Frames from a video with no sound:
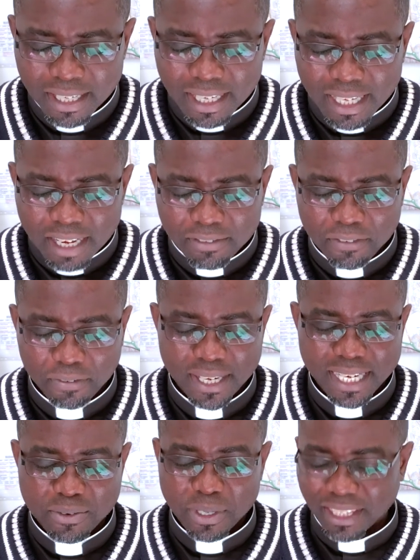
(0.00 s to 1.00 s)
Heavenly
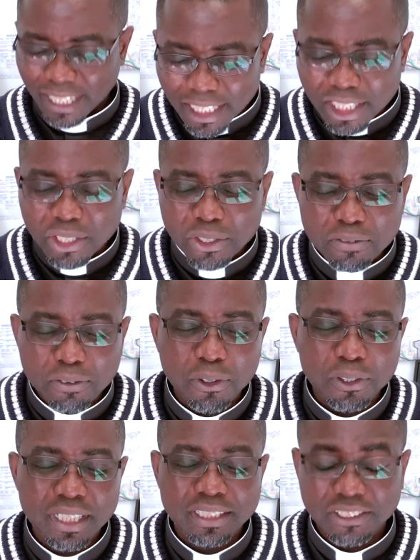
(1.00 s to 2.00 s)
Father, we thank you for
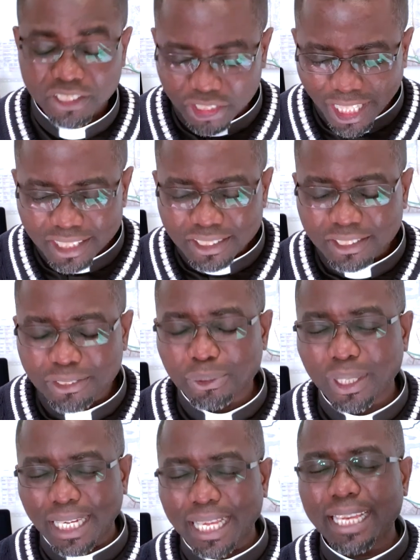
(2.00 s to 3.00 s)
this chance to
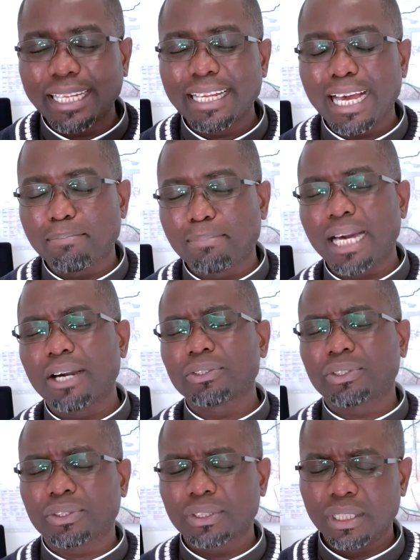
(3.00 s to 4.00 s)
learn about